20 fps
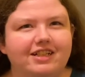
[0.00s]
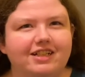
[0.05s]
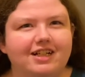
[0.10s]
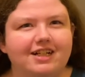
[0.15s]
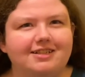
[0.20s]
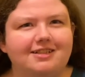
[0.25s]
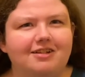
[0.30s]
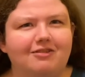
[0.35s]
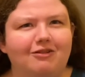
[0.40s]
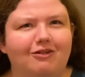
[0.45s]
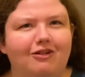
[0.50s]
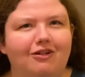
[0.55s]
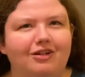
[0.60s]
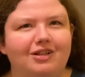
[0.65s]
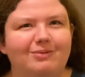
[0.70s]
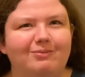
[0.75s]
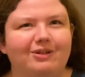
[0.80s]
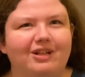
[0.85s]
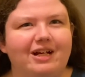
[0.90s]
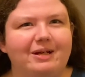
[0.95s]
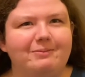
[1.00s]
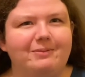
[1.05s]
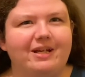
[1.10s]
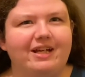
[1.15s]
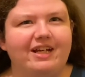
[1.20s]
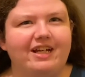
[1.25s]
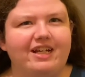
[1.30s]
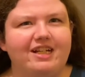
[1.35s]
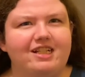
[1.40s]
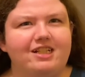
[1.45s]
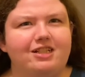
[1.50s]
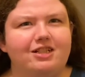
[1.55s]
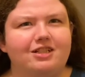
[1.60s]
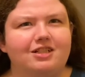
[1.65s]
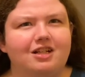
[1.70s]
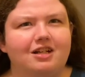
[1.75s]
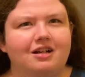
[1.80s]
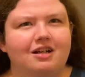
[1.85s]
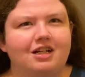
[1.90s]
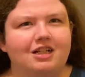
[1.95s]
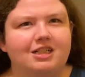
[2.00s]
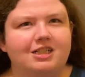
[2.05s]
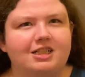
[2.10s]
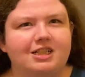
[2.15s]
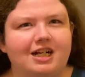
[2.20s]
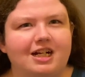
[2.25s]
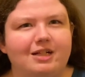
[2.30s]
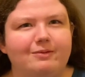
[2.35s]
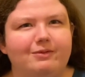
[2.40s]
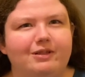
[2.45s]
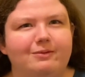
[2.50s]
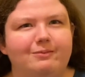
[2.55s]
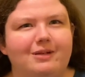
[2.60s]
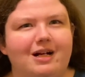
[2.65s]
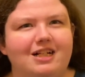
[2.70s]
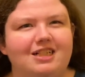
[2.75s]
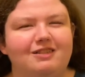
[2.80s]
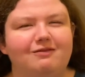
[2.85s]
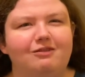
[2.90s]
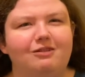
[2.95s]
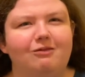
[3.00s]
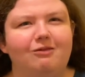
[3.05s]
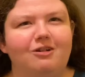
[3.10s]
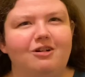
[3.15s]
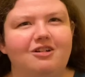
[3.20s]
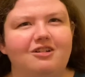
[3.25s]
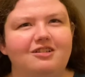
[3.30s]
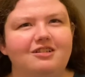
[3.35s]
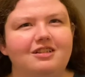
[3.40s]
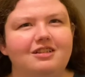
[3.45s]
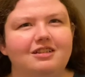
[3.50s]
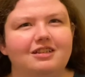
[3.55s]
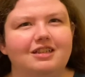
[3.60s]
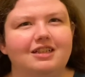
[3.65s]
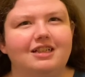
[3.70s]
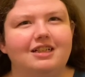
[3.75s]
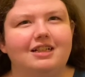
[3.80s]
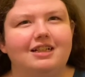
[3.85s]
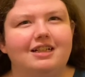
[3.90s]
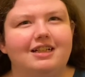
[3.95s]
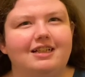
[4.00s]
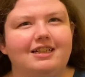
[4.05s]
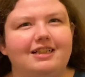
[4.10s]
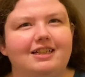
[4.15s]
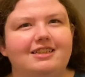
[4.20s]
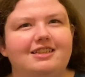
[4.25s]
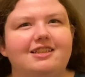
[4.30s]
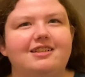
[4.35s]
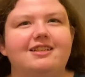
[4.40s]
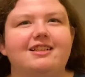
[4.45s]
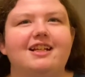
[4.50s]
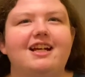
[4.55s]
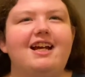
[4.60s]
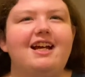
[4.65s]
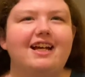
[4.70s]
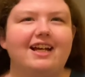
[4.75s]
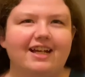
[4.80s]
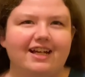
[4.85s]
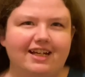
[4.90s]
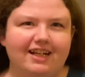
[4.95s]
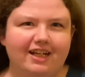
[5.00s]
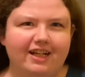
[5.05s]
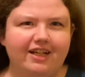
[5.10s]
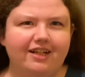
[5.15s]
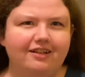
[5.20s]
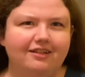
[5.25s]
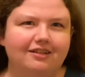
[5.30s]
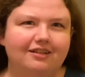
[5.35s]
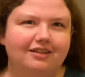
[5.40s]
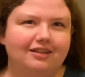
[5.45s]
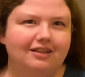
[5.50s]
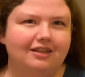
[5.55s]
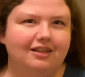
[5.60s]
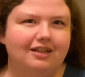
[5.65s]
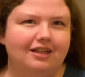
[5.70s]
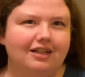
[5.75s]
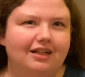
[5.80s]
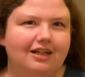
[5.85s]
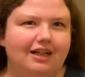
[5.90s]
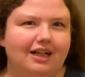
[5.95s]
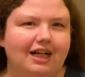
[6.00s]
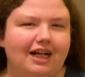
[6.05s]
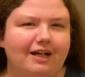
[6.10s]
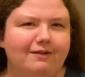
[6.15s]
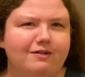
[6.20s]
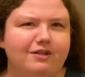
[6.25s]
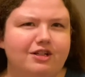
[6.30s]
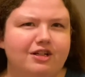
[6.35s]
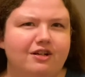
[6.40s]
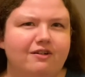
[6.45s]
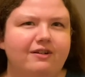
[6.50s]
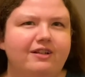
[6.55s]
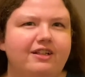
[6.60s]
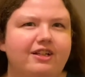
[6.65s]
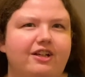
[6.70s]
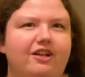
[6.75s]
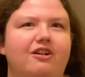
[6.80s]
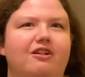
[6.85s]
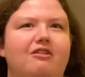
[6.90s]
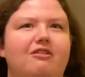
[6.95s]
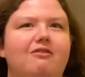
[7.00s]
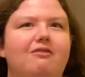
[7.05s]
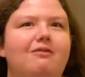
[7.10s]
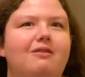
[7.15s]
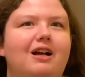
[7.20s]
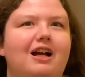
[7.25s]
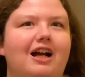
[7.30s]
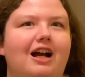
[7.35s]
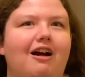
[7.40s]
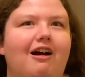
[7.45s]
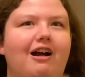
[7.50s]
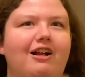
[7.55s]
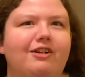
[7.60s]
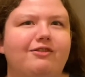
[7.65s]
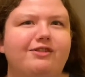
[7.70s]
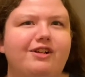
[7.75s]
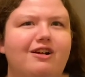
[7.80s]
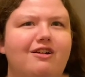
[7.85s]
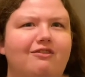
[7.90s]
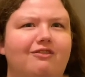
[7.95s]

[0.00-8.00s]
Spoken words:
it's Nicole, the Blind Mage, sharing a bit of magic with the world. And today, I'm showing you how I do tarot